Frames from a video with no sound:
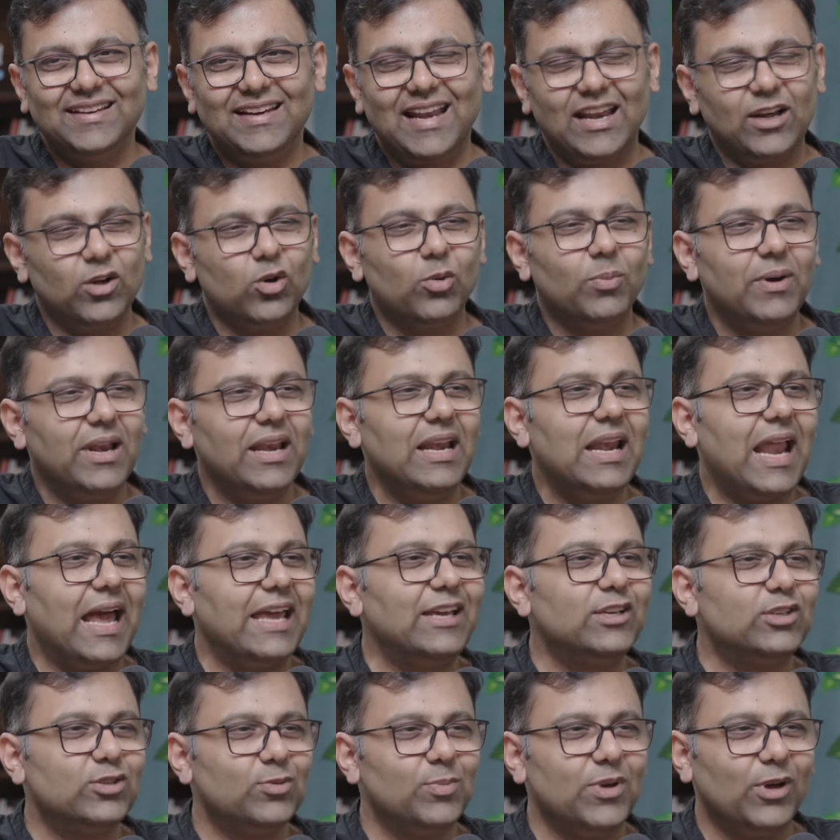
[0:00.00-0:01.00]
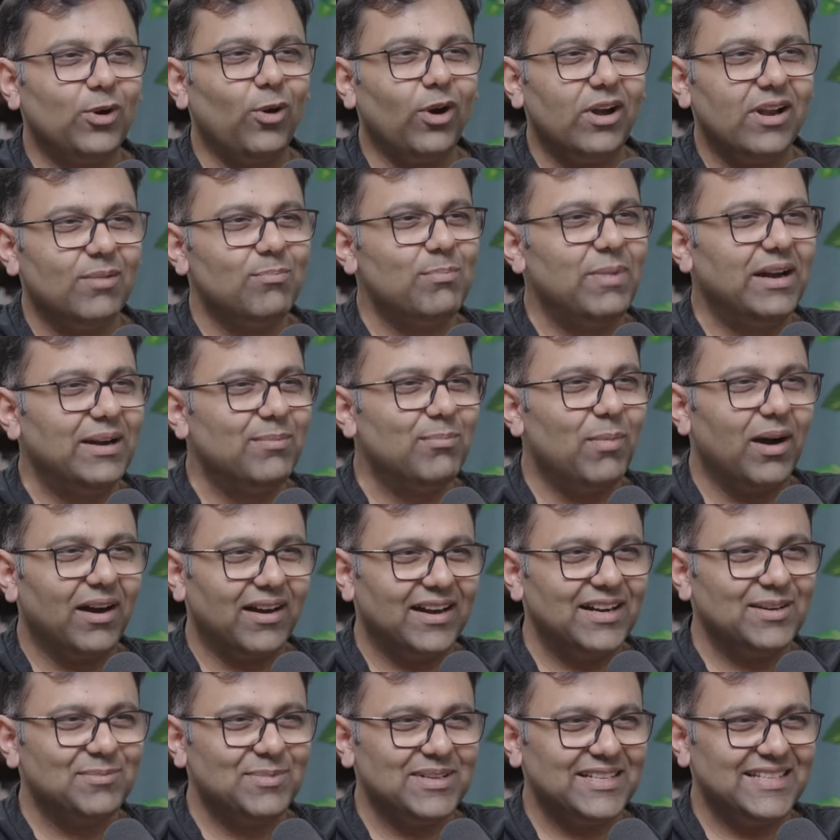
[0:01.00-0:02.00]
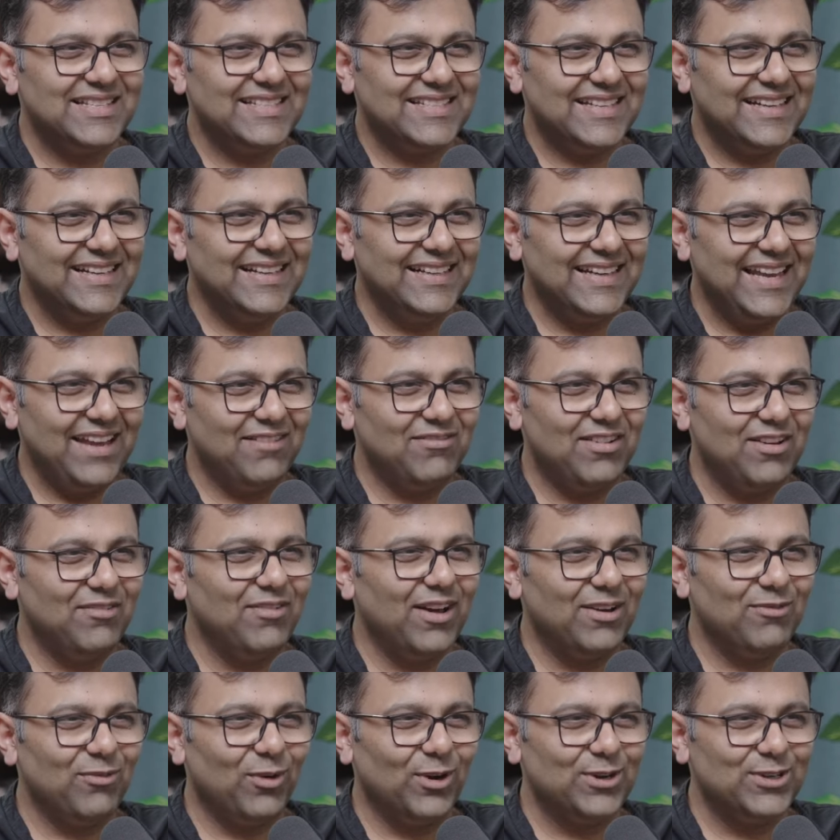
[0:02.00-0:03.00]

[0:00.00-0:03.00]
Like nobody likes to be called a mid-market business, right? Everyone yeah.